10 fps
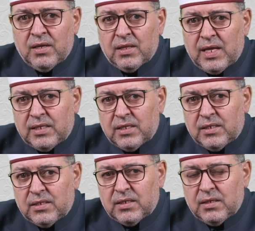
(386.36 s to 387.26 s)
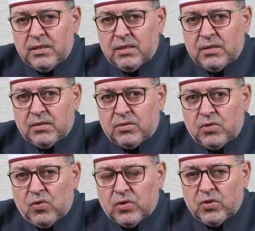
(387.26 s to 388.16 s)
that is
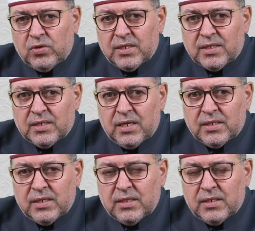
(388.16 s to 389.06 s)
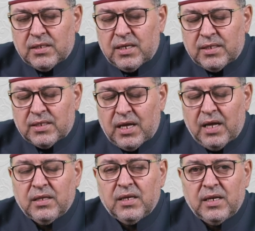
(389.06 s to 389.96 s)
talks or discusses, let's say,
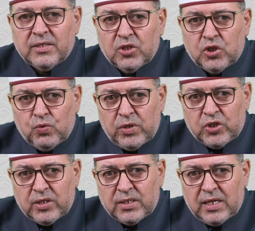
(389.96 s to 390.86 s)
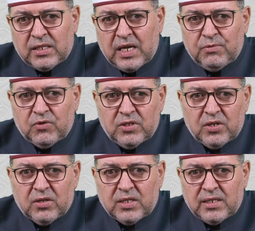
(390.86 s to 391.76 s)
unreal situations. A type of
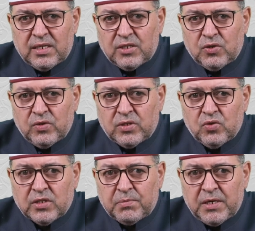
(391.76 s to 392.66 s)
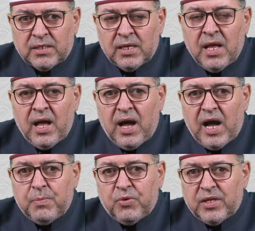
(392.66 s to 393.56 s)
conditional sentence used to express
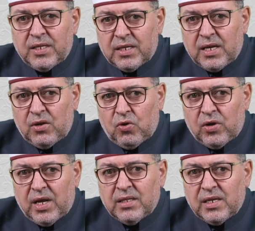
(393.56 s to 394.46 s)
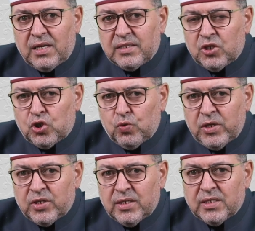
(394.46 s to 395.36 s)
hypothetical or unreal
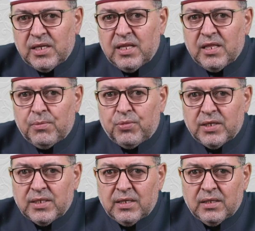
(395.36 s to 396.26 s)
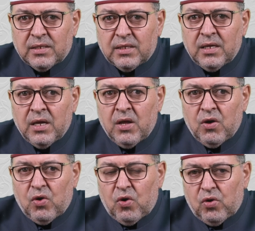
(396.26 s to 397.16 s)
situations in the present
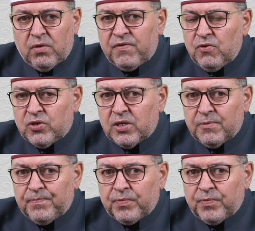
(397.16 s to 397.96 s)
or future.